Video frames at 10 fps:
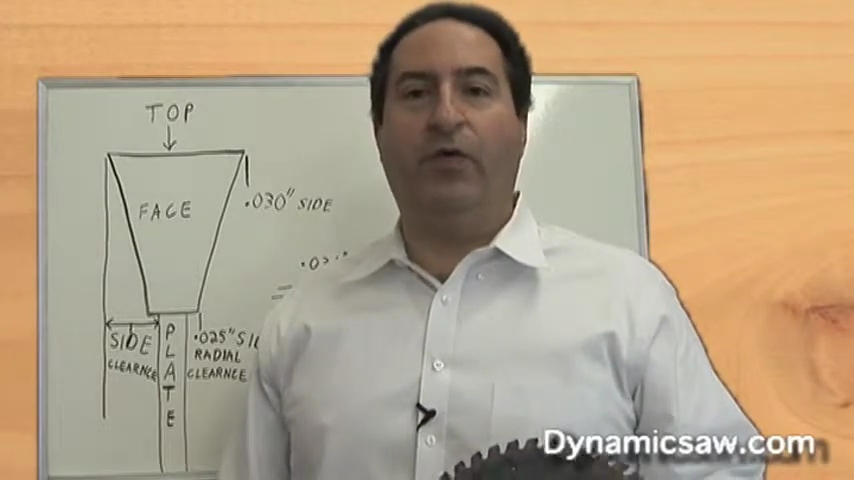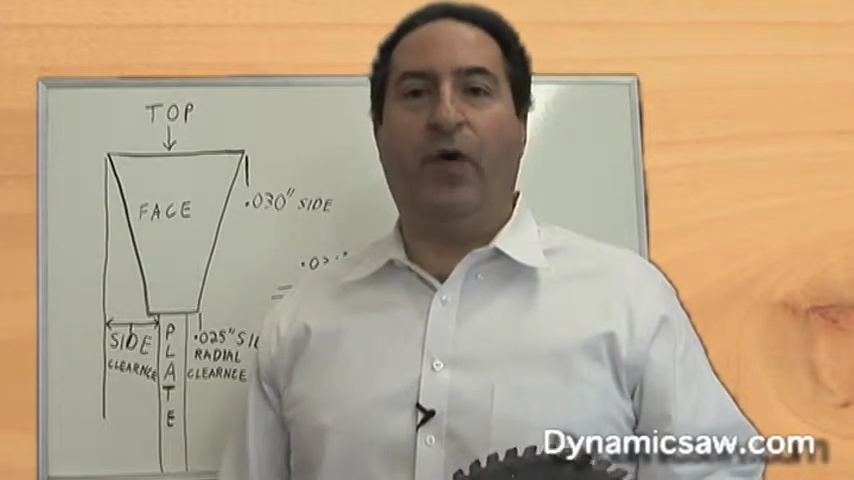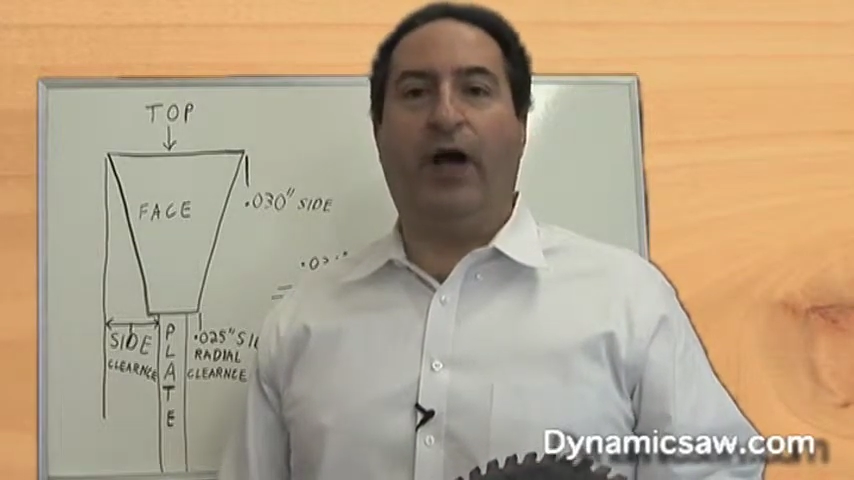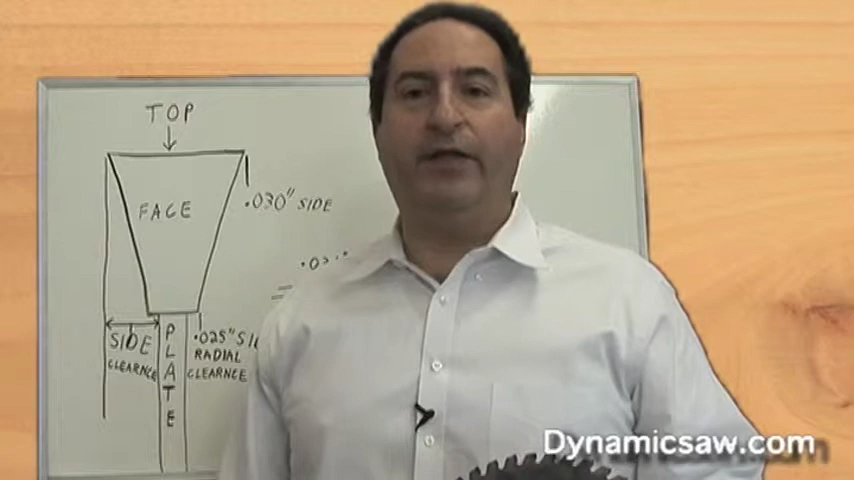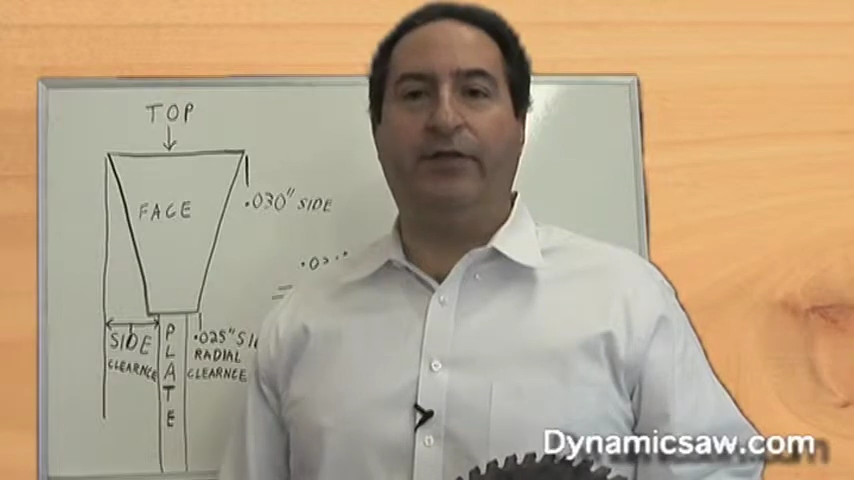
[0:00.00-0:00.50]

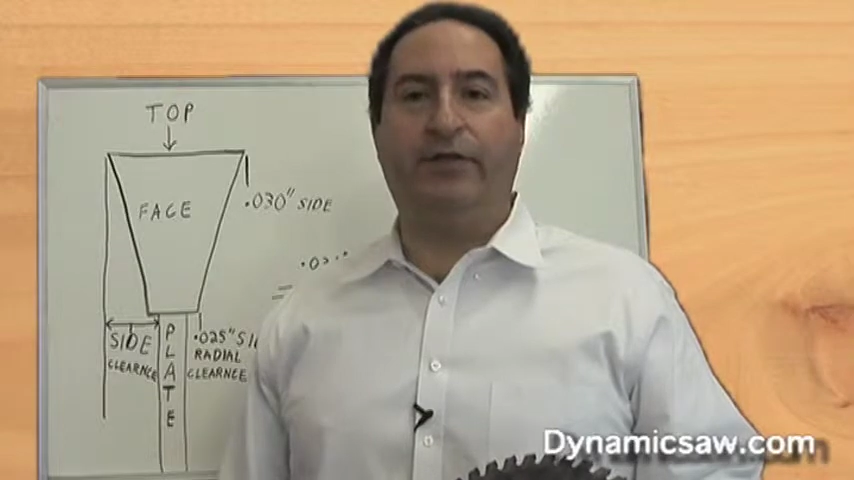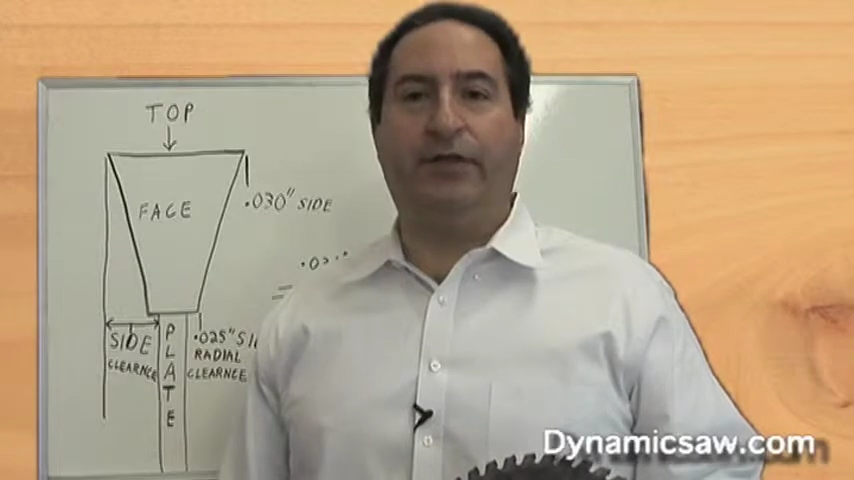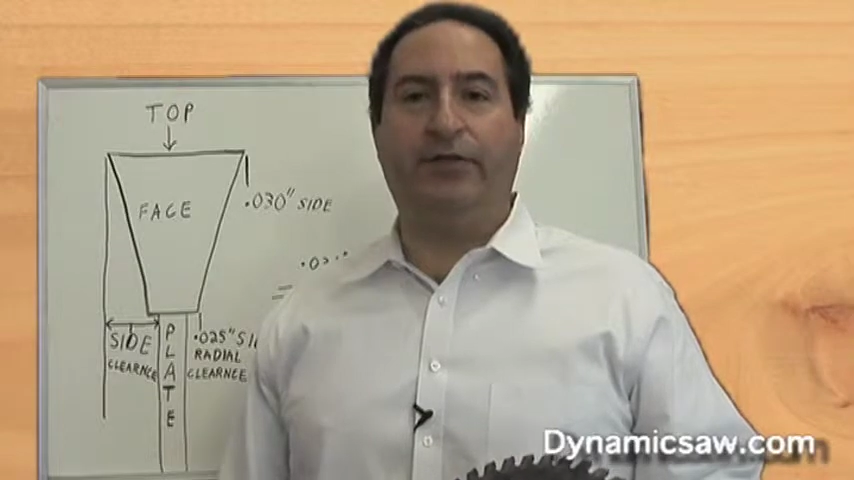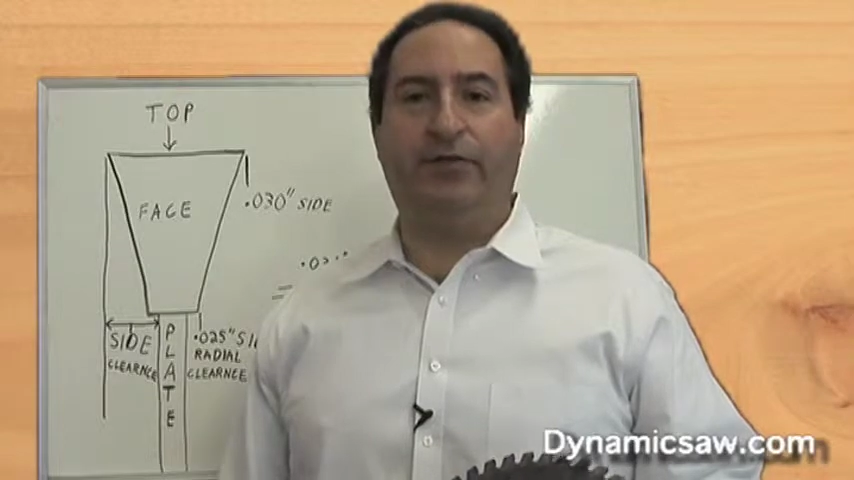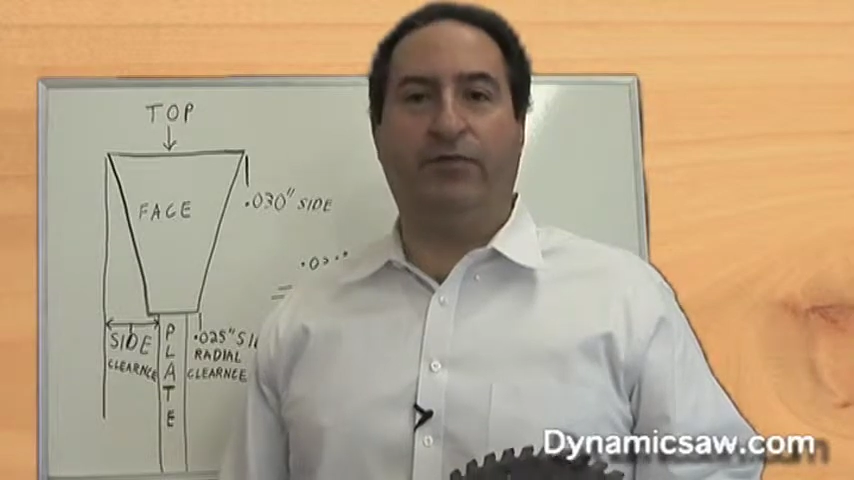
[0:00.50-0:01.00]
why your
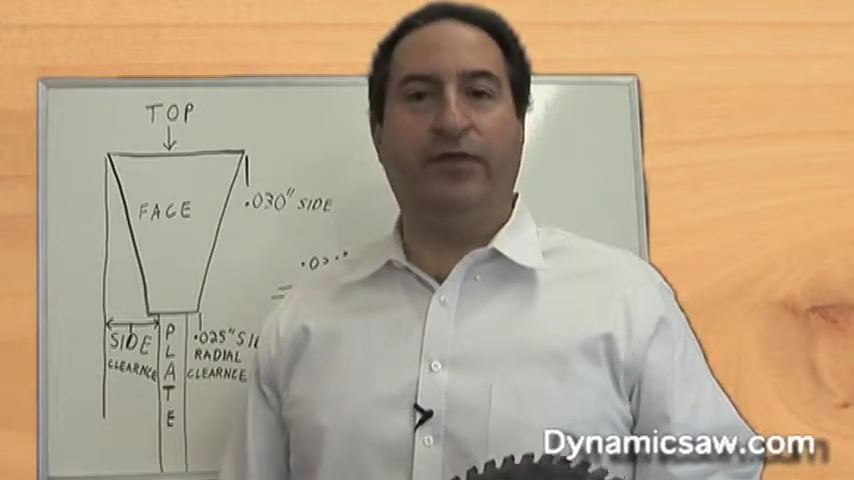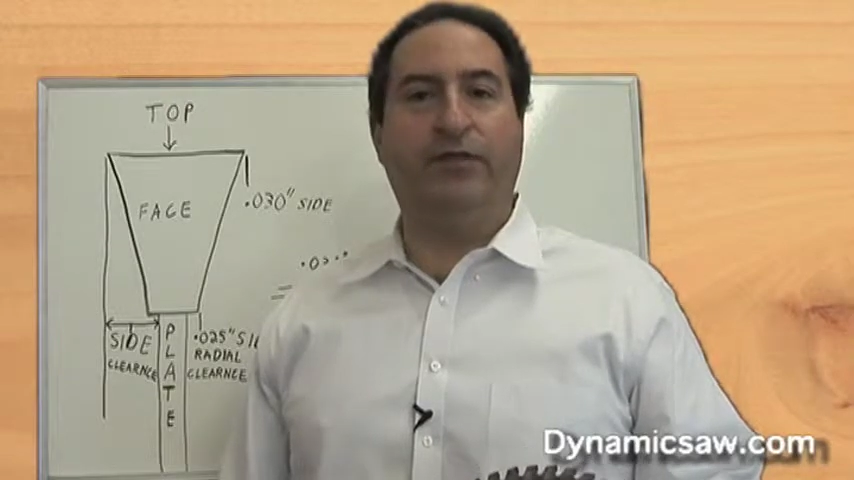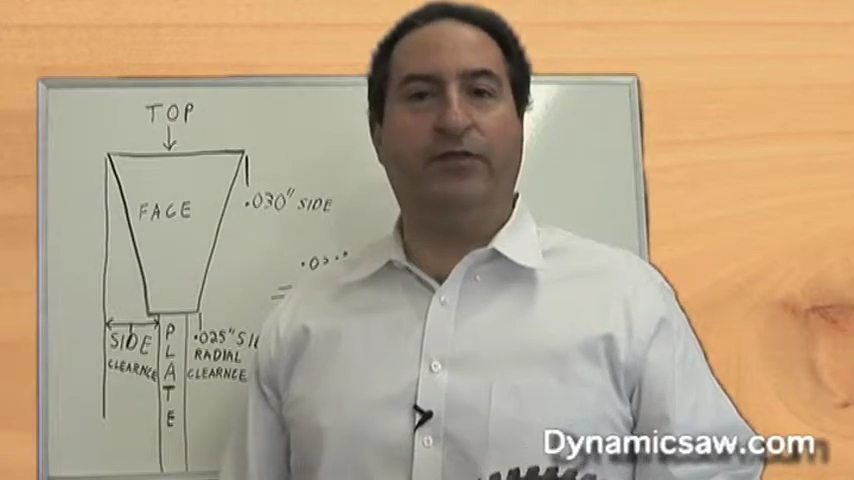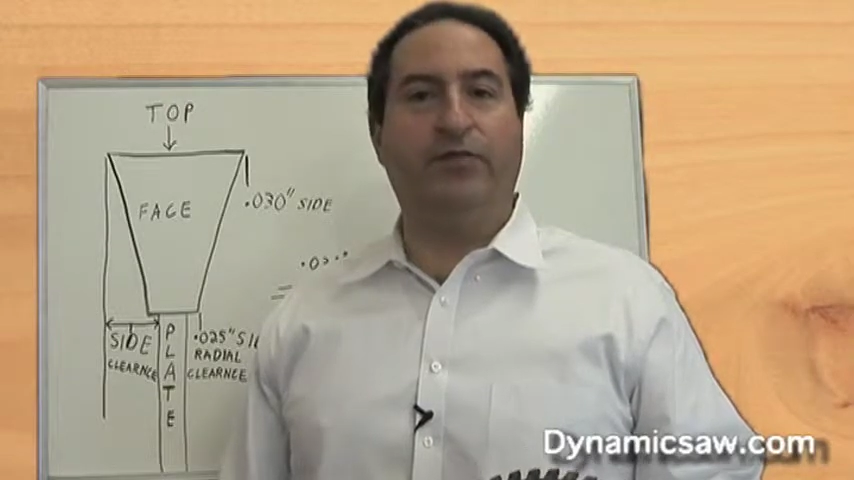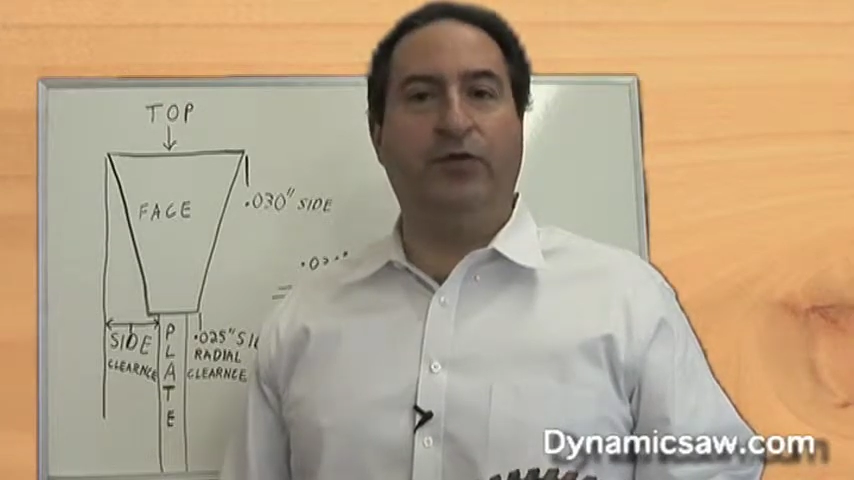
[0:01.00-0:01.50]
cuts are
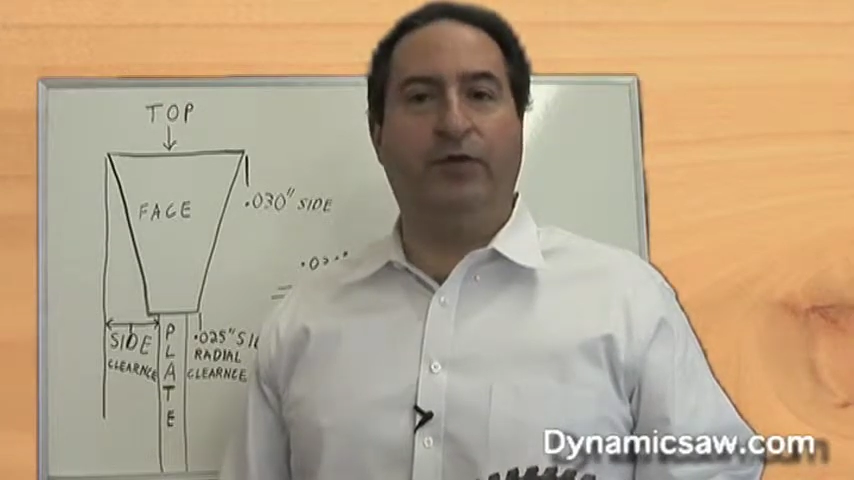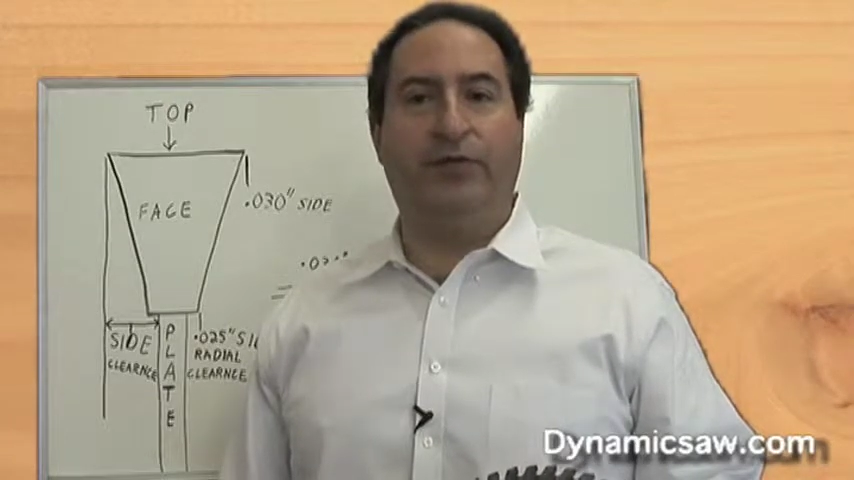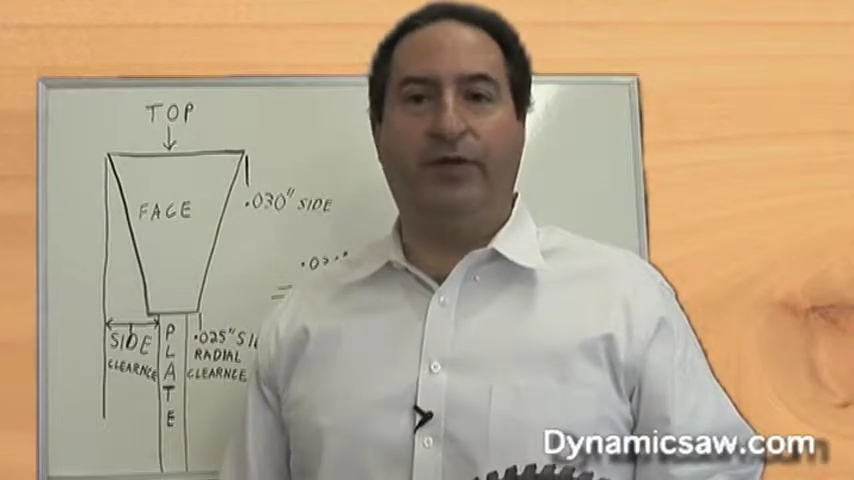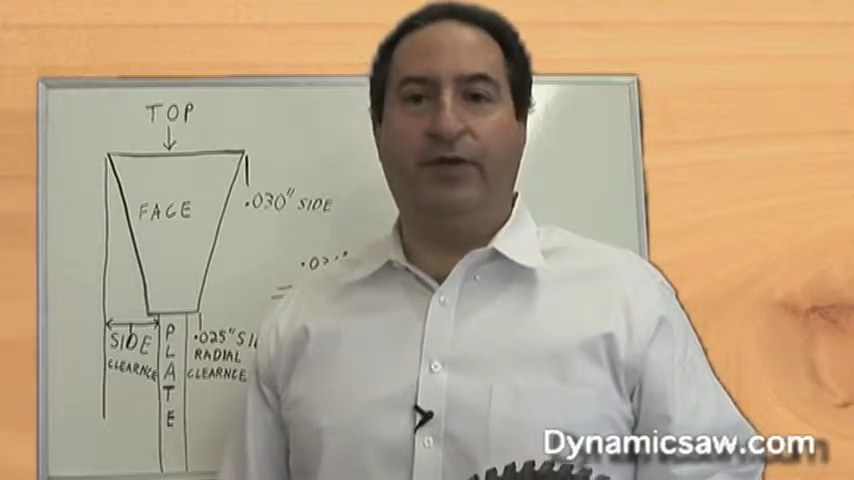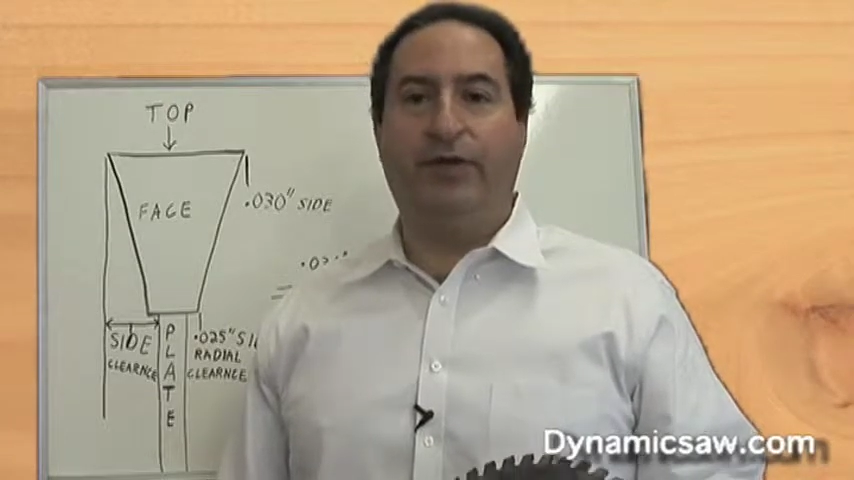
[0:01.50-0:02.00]
really smooth.